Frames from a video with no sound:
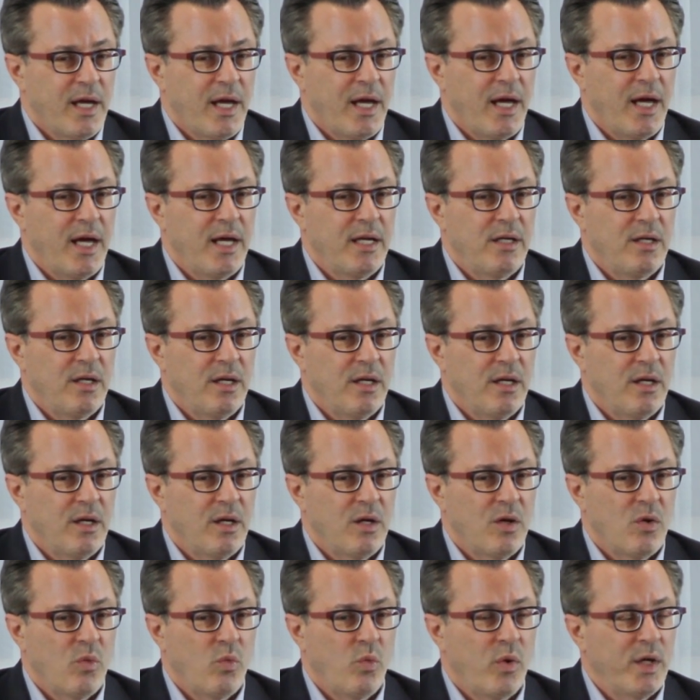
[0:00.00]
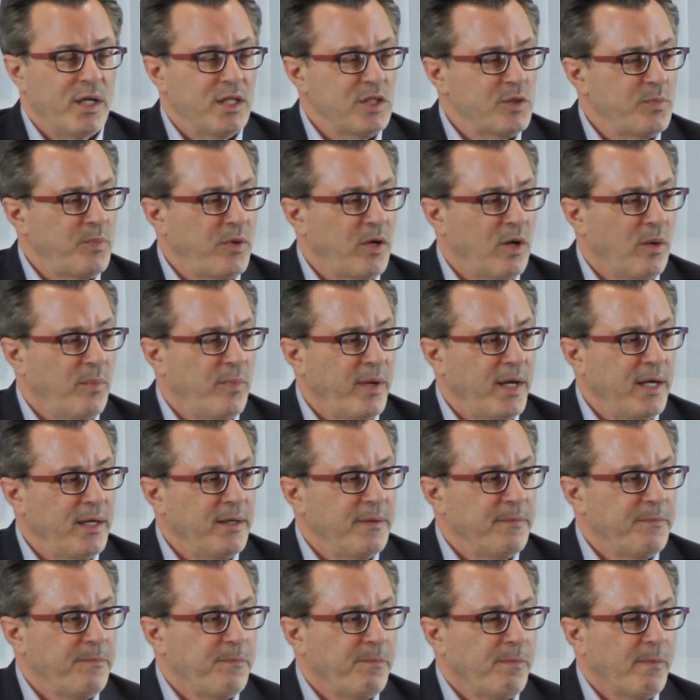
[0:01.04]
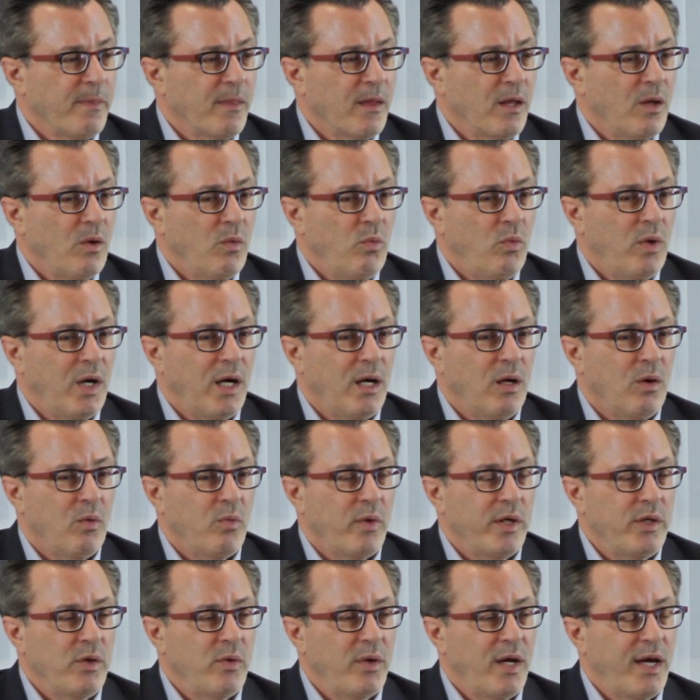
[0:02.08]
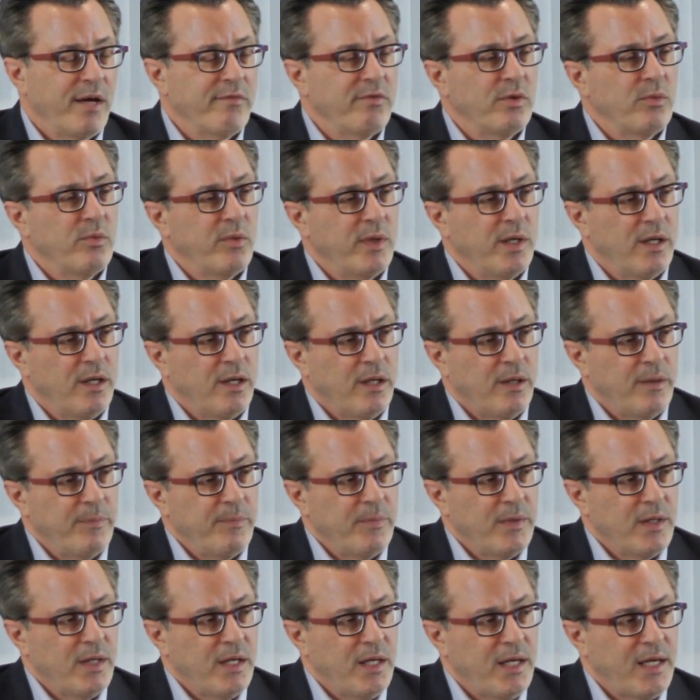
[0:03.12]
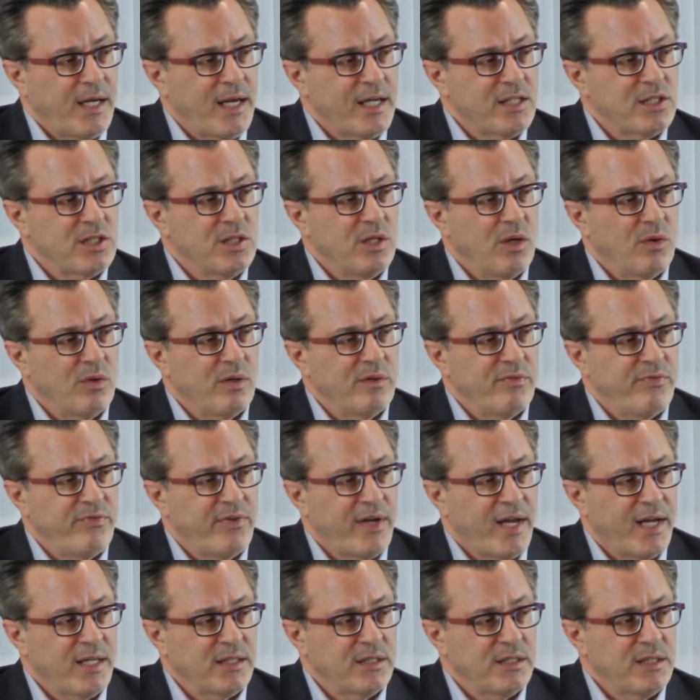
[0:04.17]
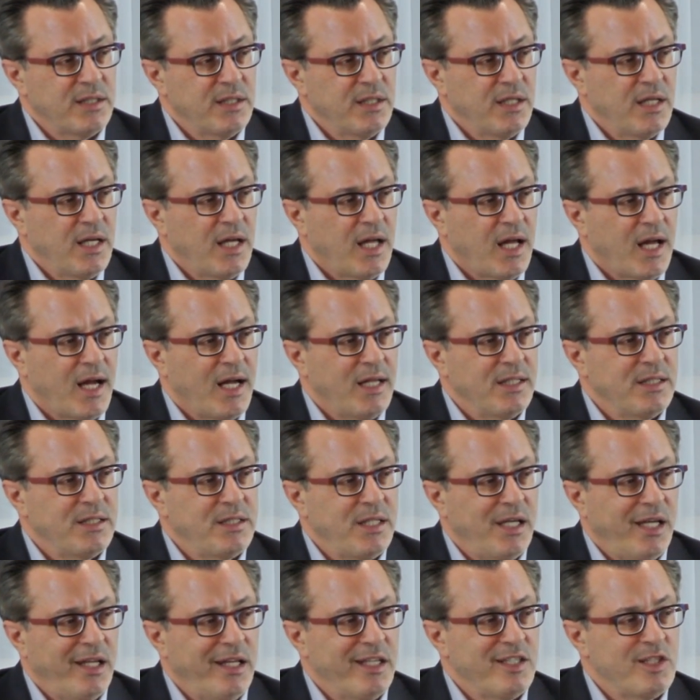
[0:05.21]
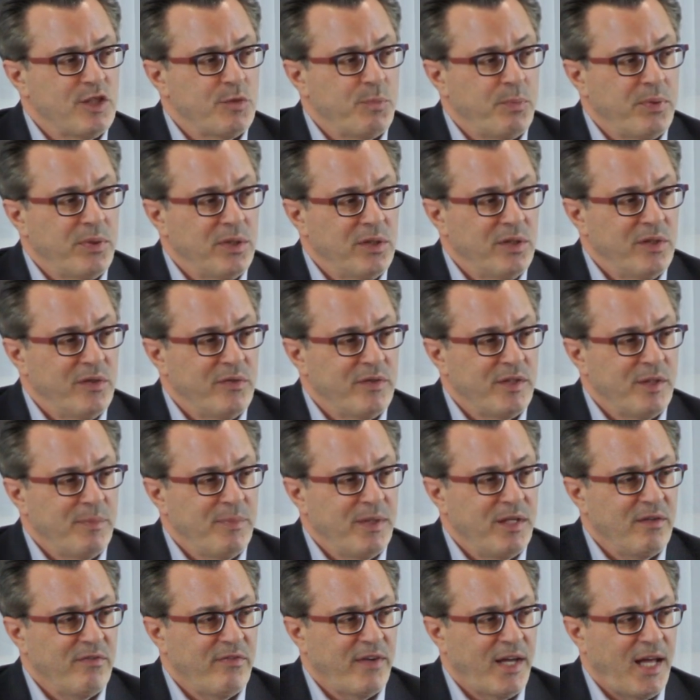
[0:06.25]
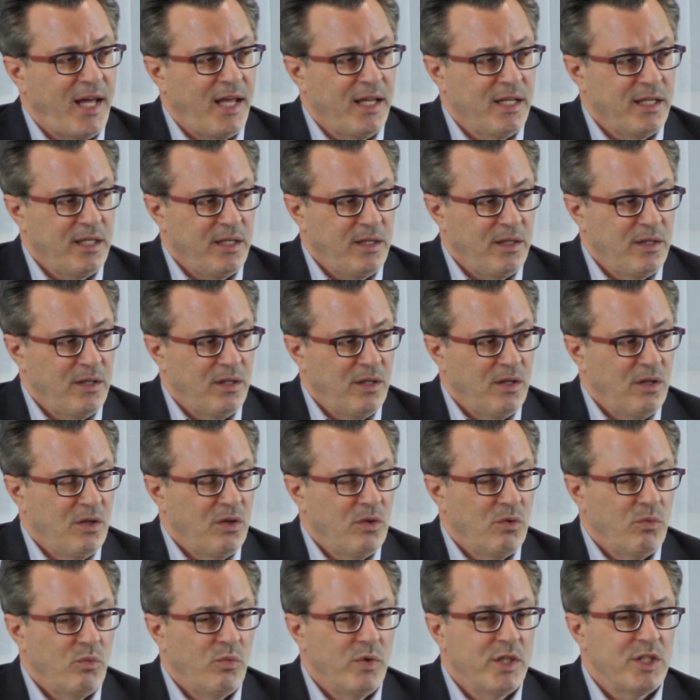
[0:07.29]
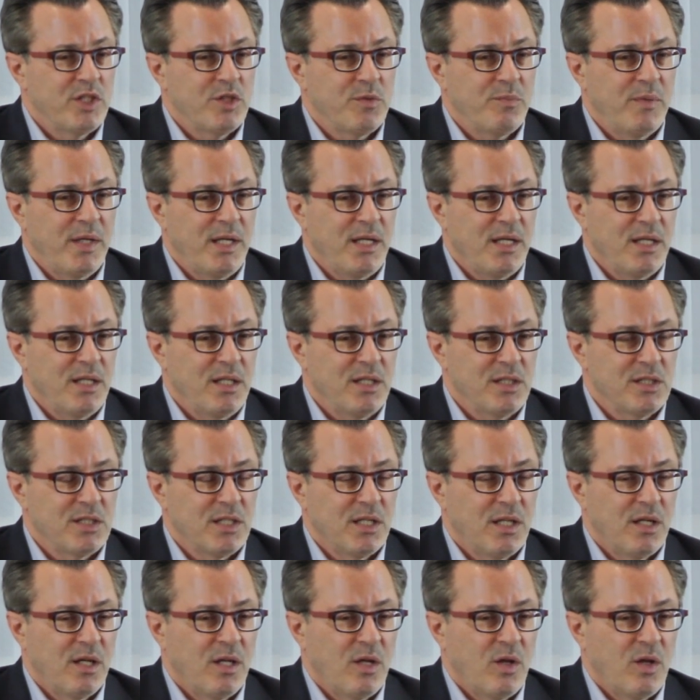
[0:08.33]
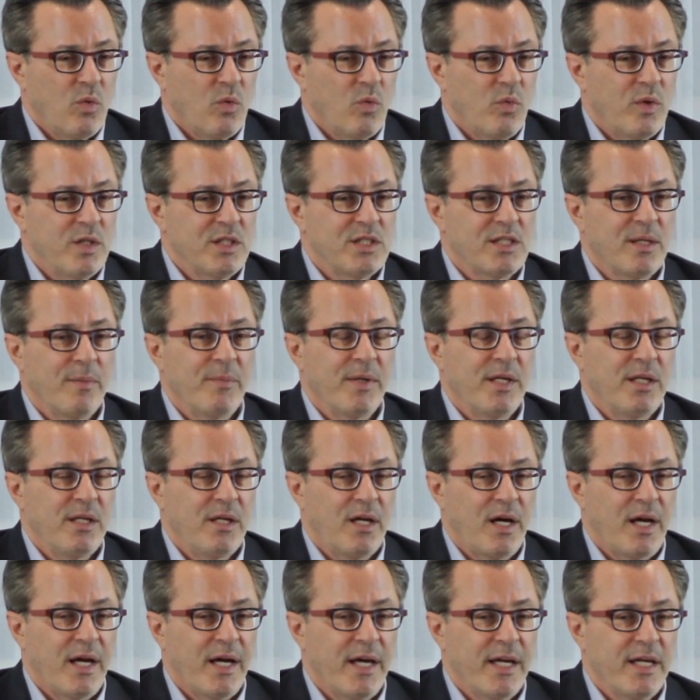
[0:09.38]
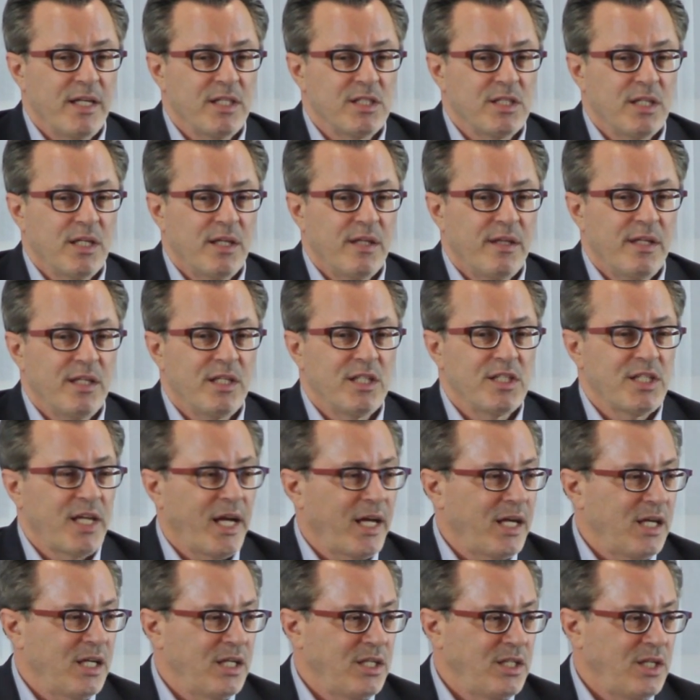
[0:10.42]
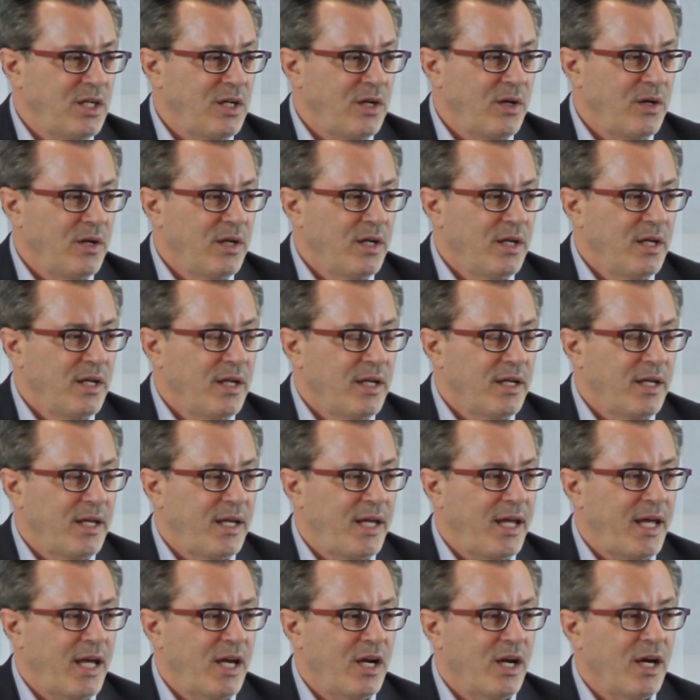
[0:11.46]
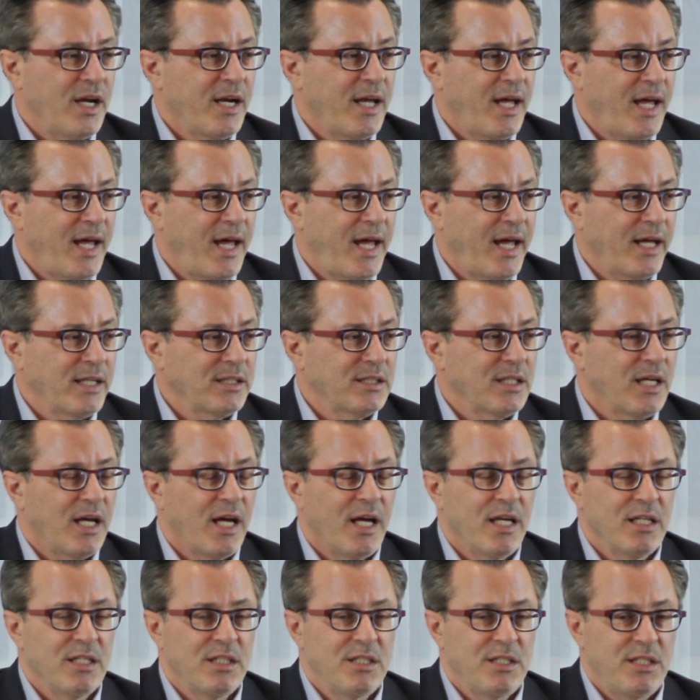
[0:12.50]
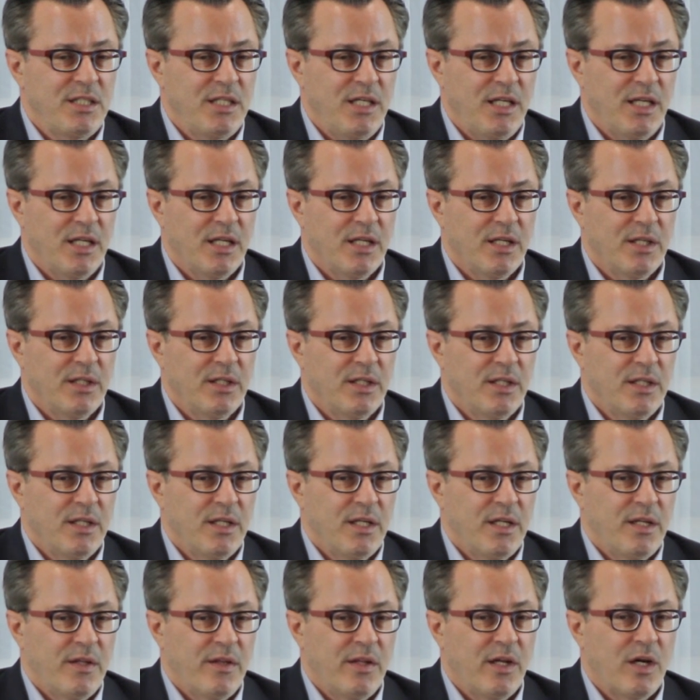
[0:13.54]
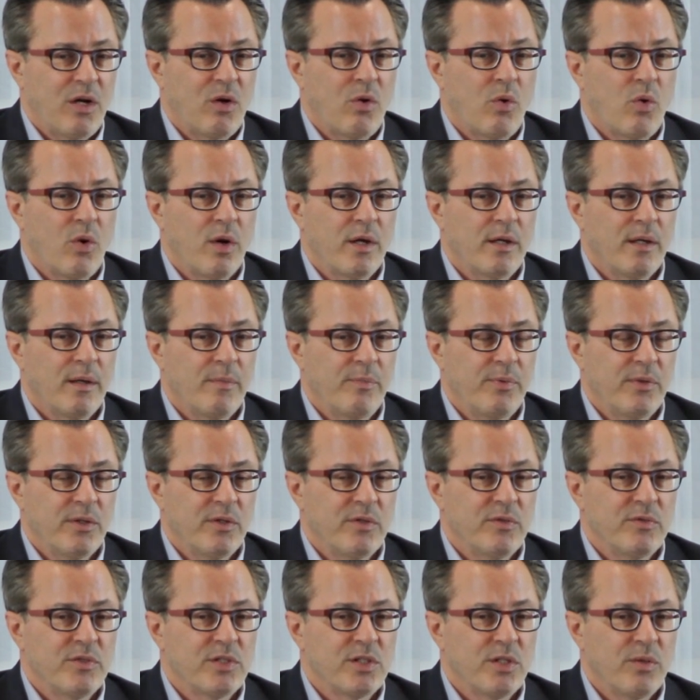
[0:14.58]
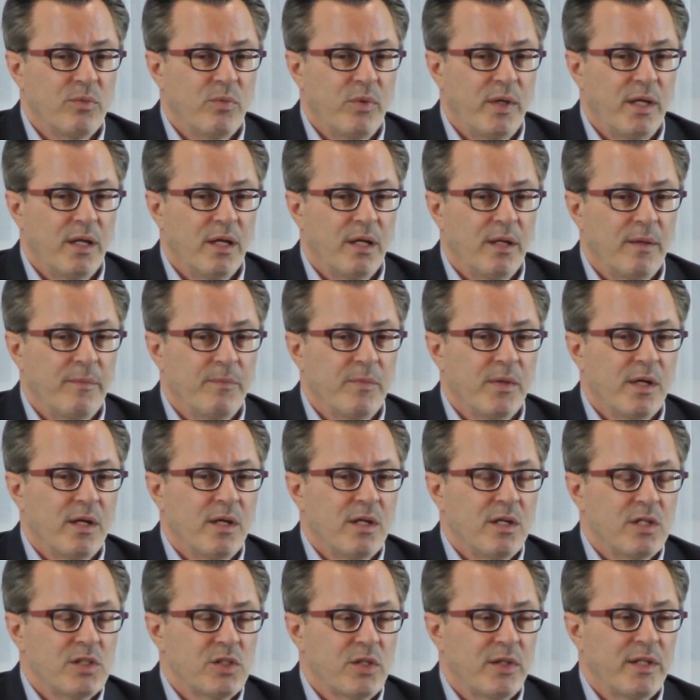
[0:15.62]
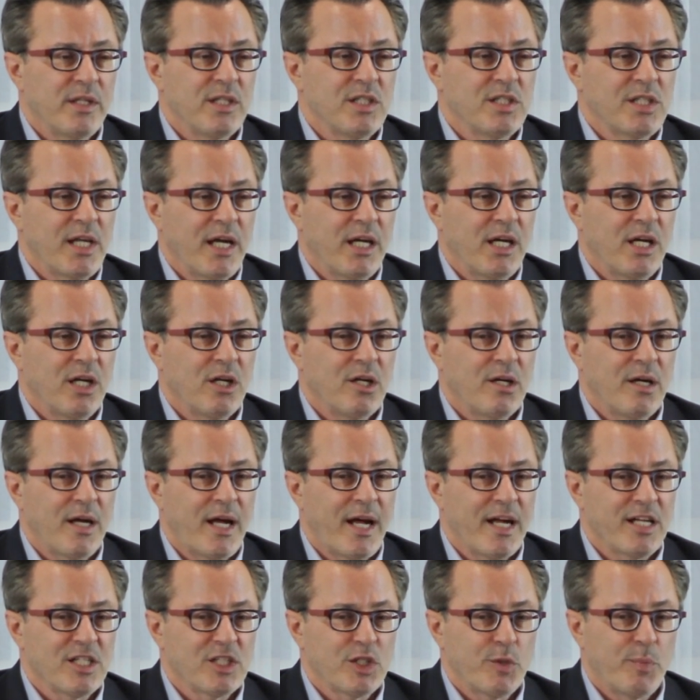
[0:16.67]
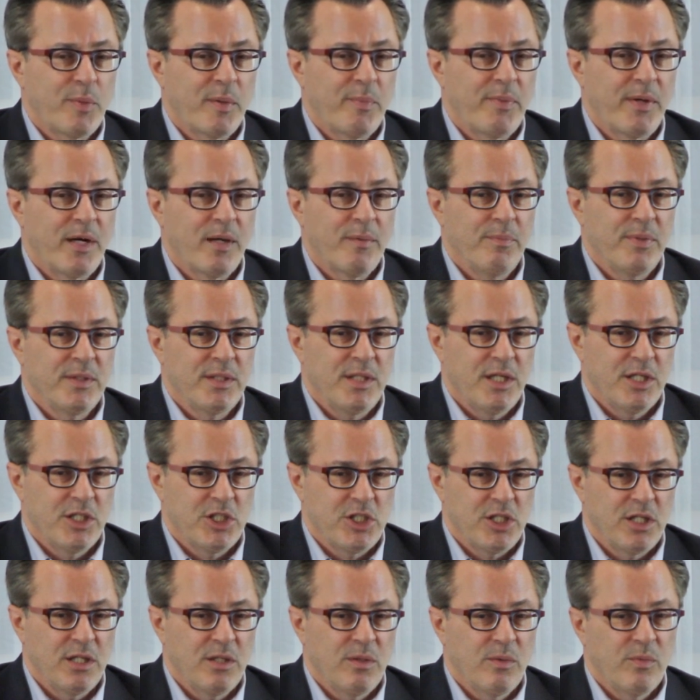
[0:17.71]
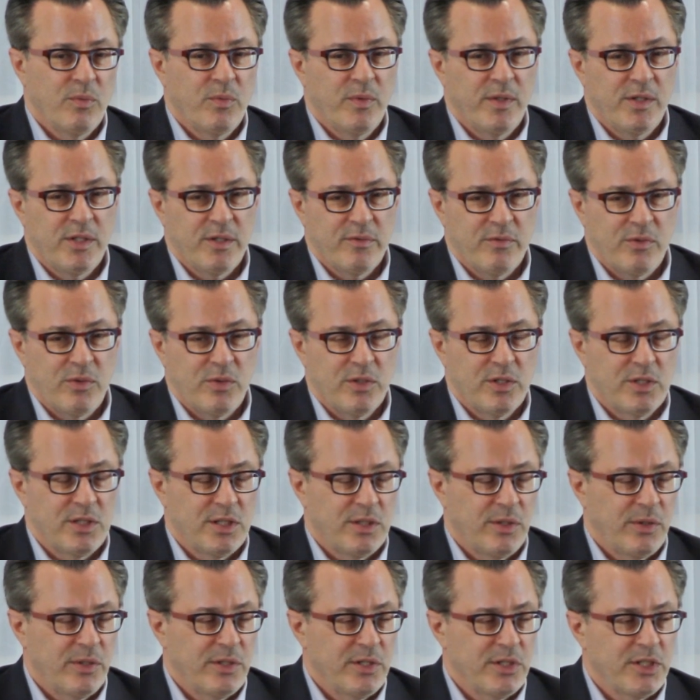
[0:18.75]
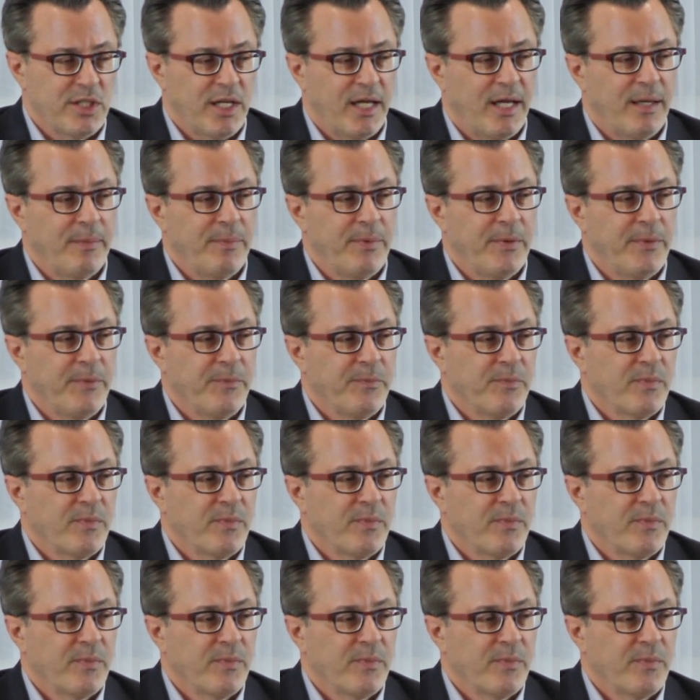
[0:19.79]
And what is probate? Well, when you have a will, it has no effect until it's proved to be valid, which means when somebody dies, the executor cannot act until the court approves the will. So the executor has to prepare a petition with, of course, the lawyer's help,